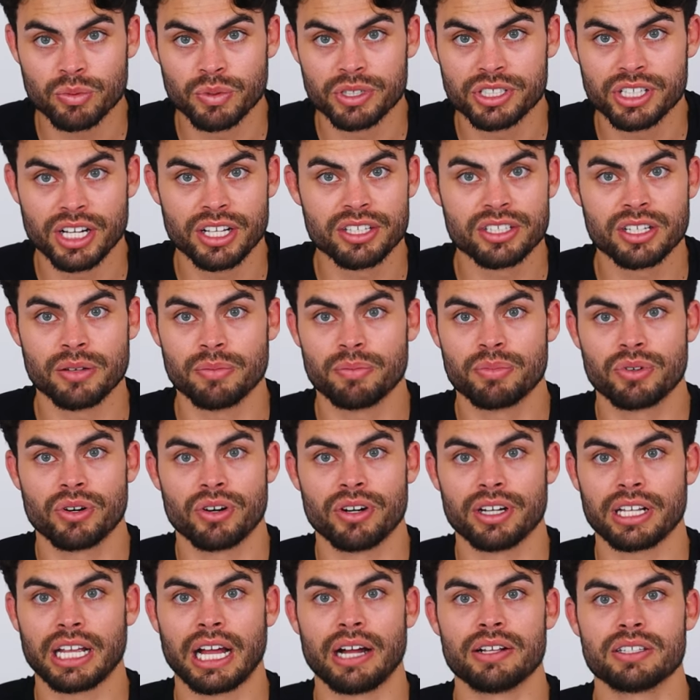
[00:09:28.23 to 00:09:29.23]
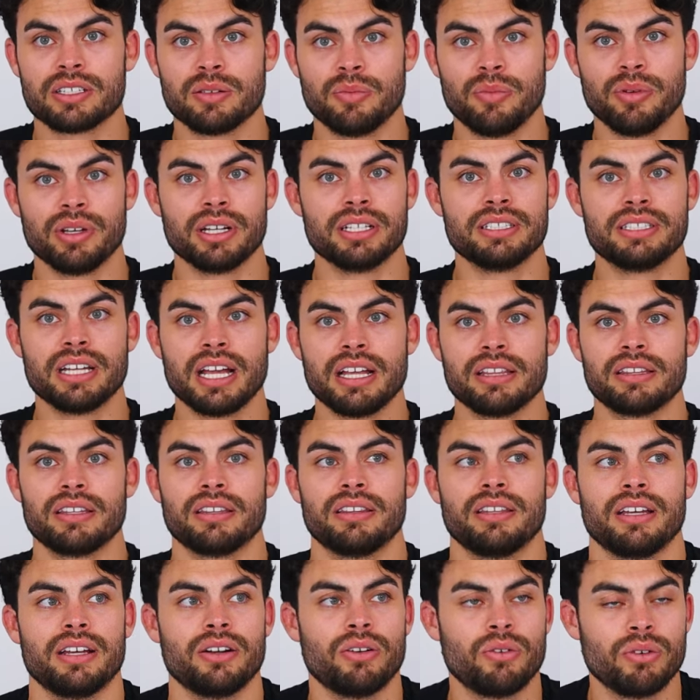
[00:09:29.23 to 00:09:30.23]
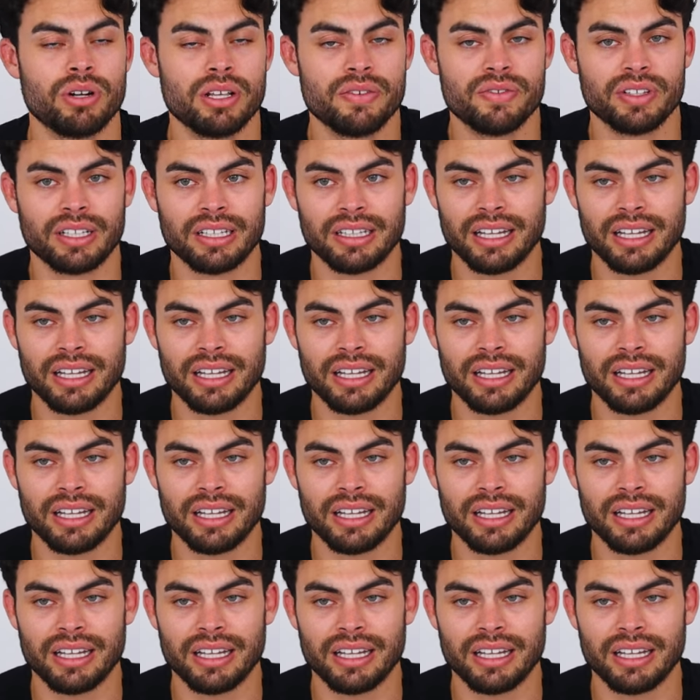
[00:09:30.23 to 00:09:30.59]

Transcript: which ends up turning out to be a date that they don't even